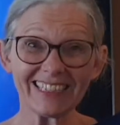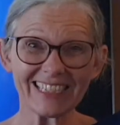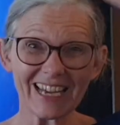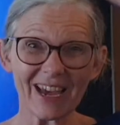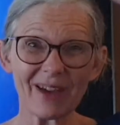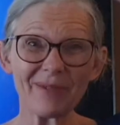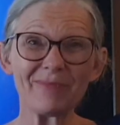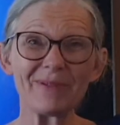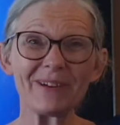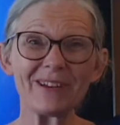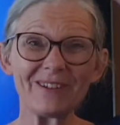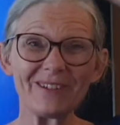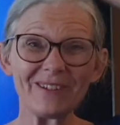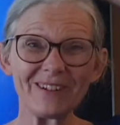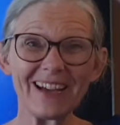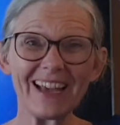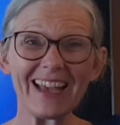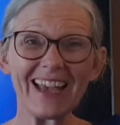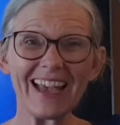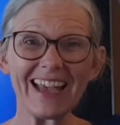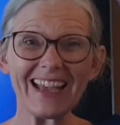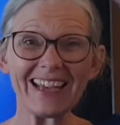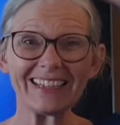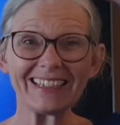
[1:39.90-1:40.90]
Tapping your
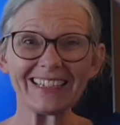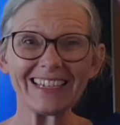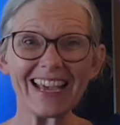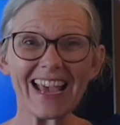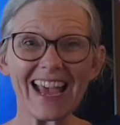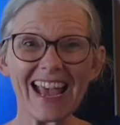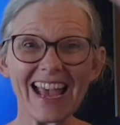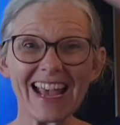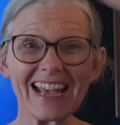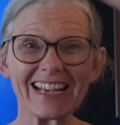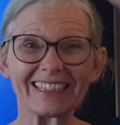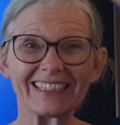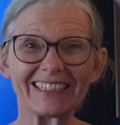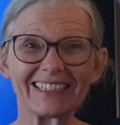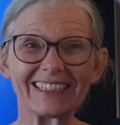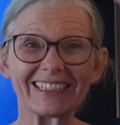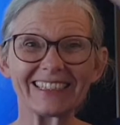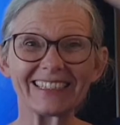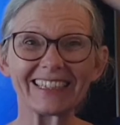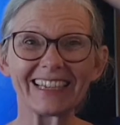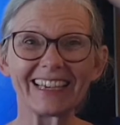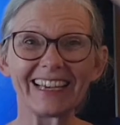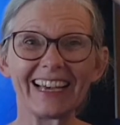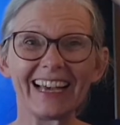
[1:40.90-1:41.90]
head,
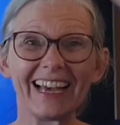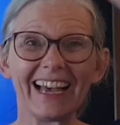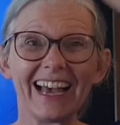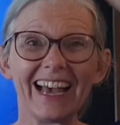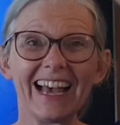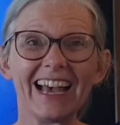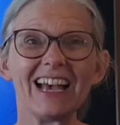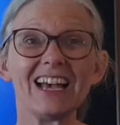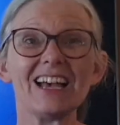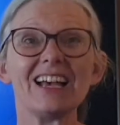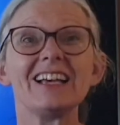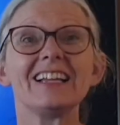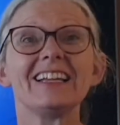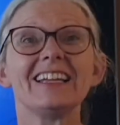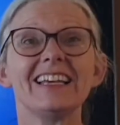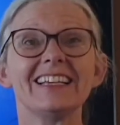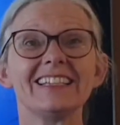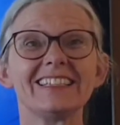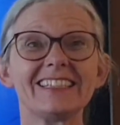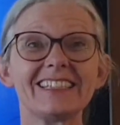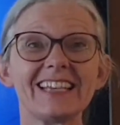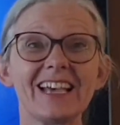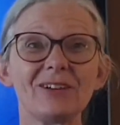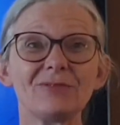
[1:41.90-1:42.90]
yes.
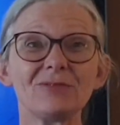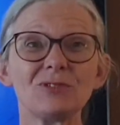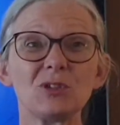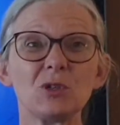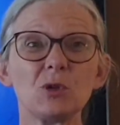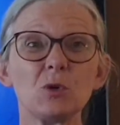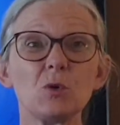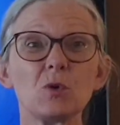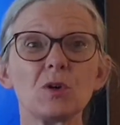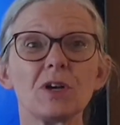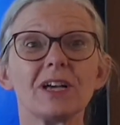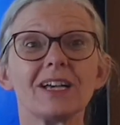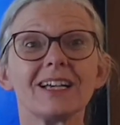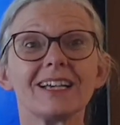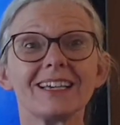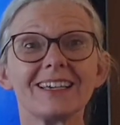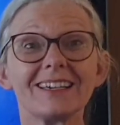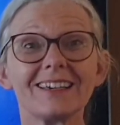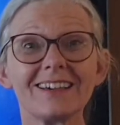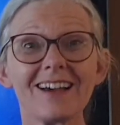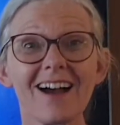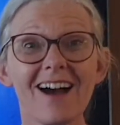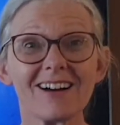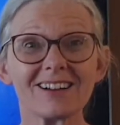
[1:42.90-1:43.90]
Let's sound talk
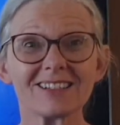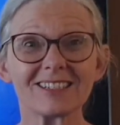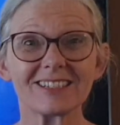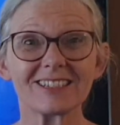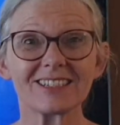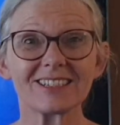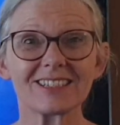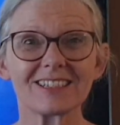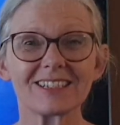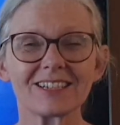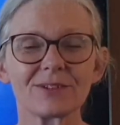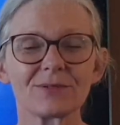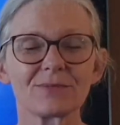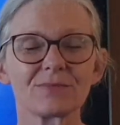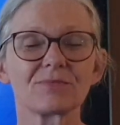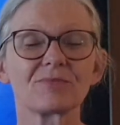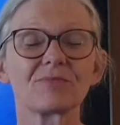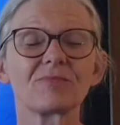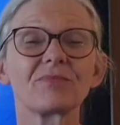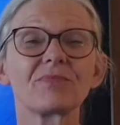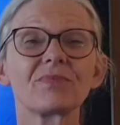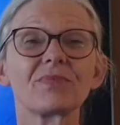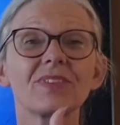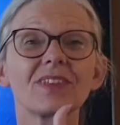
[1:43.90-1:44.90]
gust.
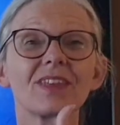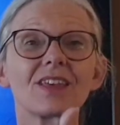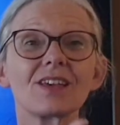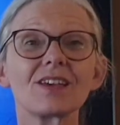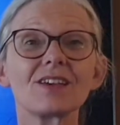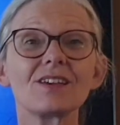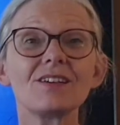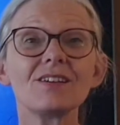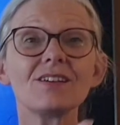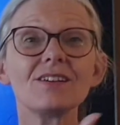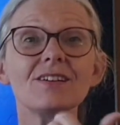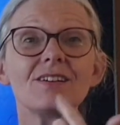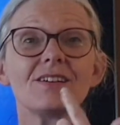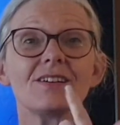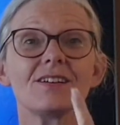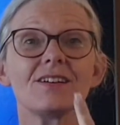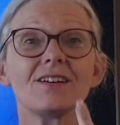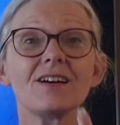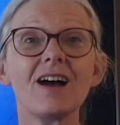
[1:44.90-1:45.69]
G-a-s-t.